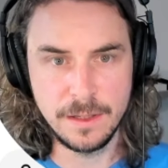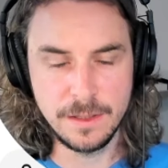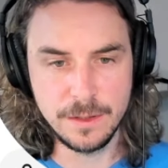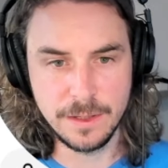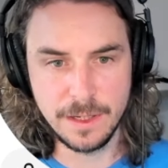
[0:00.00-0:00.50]

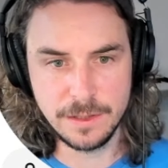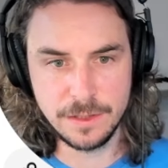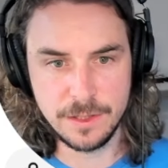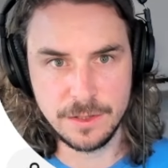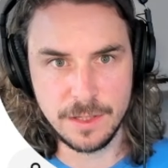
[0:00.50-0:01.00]
You can actually
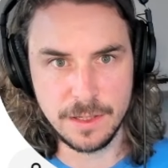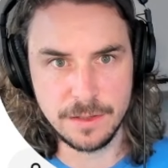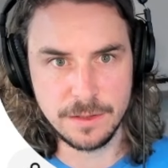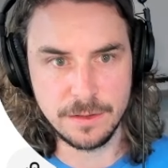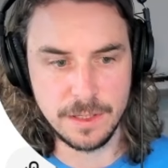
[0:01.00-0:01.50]
just take a
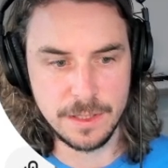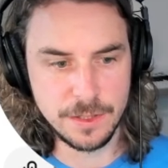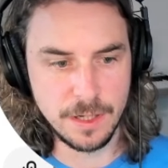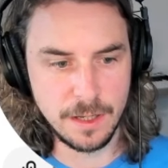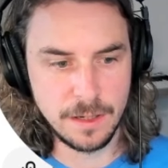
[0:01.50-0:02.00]

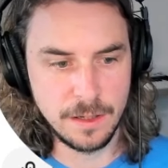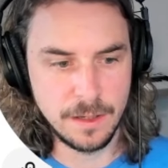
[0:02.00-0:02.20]
screenshot